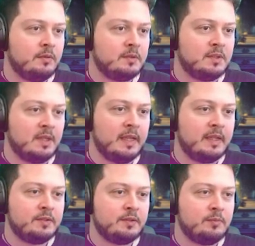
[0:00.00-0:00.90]

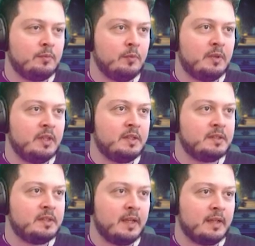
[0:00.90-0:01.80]
Select what we need to
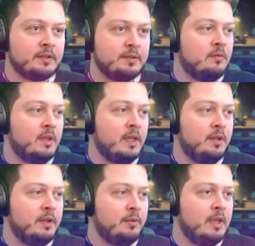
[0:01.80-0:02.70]
select. Now
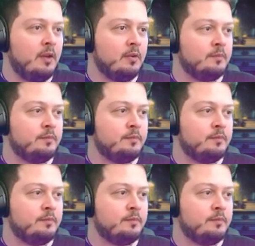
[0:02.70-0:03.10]
there we go.